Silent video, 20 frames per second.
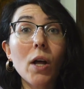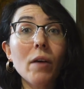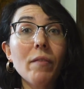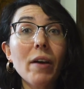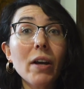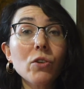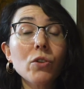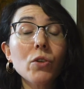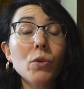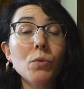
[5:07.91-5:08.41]
I've
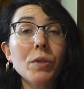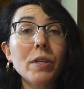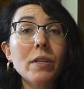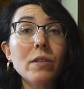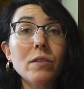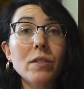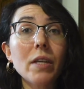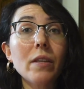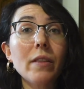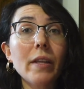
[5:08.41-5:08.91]
actually only
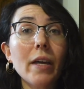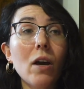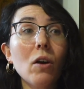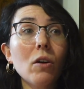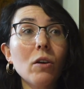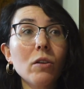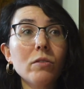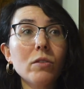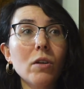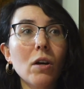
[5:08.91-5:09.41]
seen the
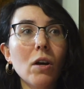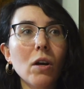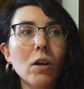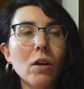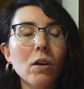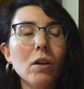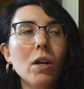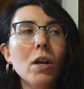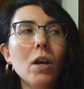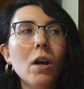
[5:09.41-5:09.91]

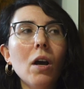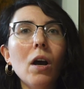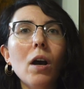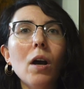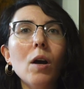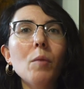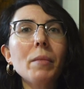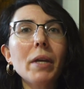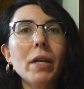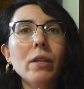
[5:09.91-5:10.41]
Alcazar
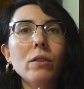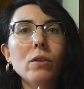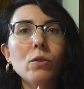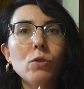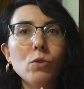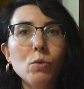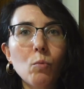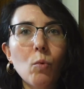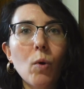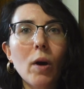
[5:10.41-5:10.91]
um, in the
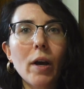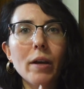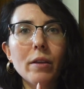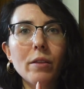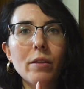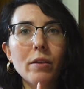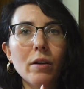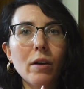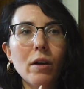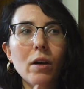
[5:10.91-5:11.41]

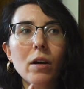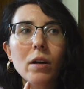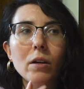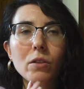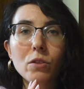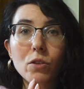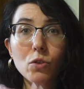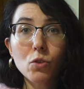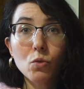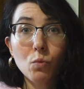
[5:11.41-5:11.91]
Doblis, the, uh,
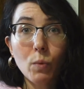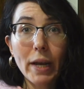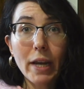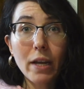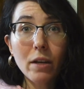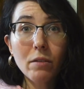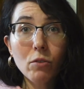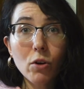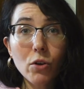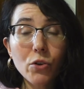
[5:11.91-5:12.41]
the
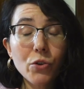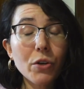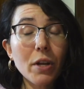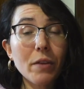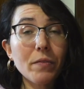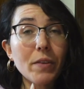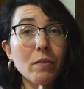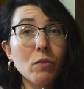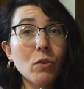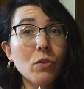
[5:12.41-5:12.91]
suede version.
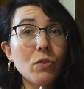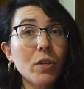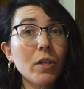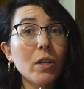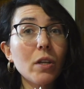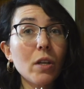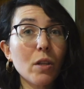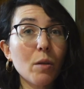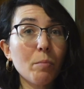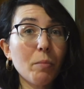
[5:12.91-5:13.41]
I've never seen
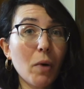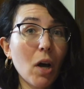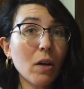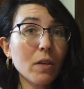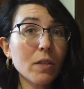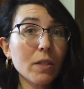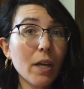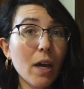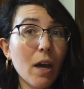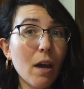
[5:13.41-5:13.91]
it in the
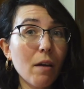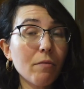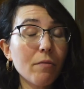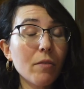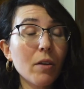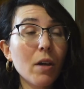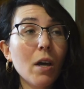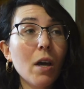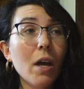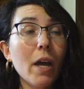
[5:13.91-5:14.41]
box calf
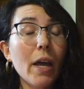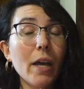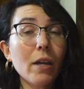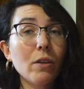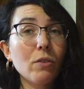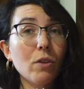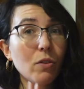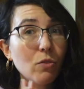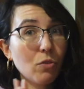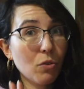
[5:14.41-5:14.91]

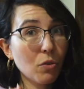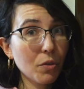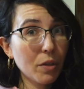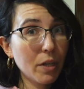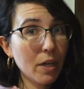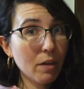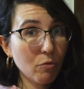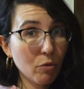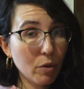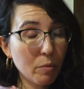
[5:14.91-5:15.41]
and, and certainly
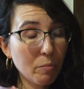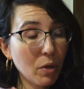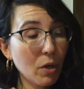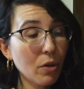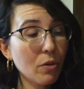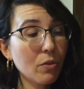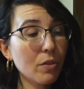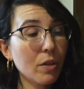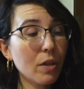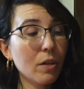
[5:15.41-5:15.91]
never in
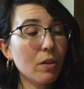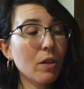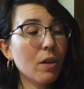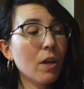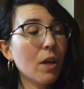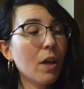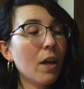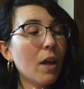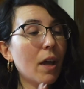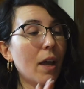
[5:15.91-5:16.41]
person.
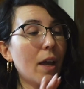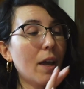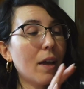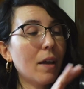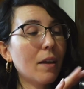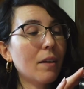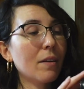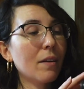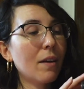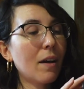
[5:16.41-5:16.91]

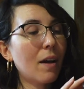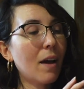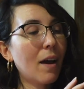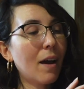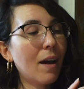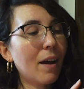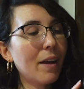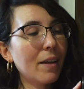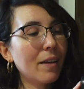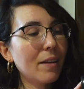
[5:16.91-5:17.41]
And
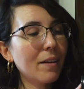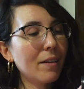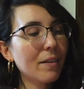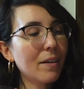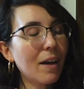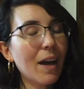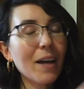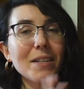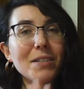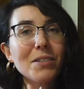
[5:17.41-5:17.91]
I,
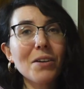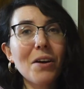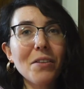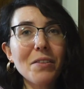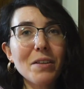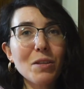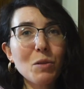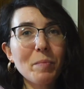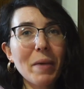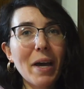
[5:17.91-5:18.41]
I saw
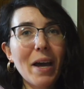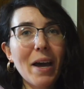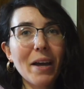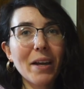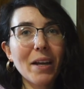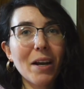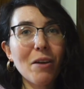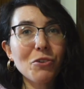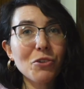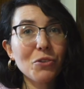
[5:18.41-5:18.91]
this bag
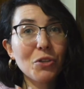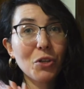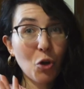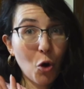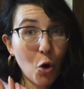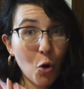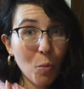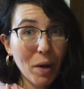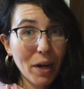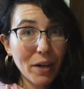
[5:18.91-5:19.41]
and I was just like,
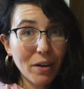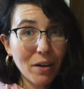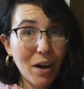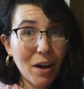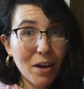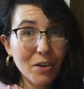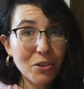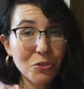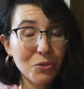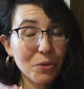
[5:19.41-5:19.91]
oh my
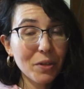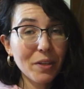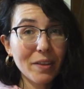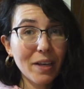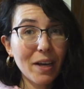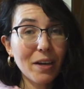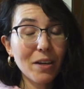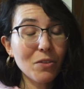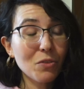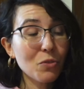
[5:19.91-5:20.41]
gosh, look at
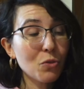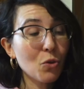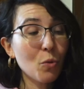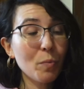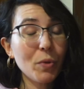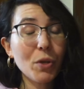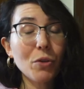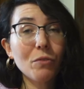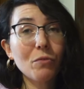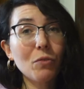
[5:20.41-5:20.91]
that. It's so
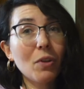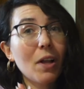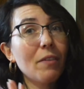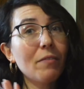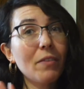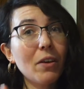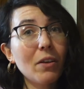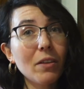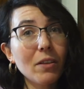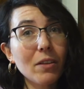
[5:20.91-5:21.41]
beautiful. I
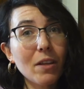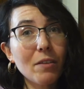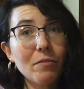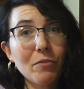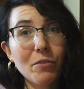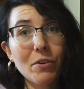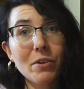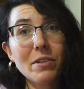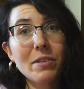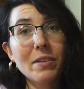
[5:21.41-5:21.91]
fell in love
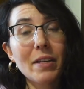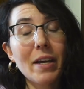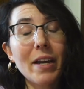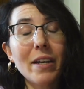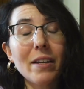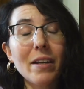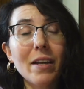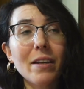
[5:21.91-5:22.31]
first sight.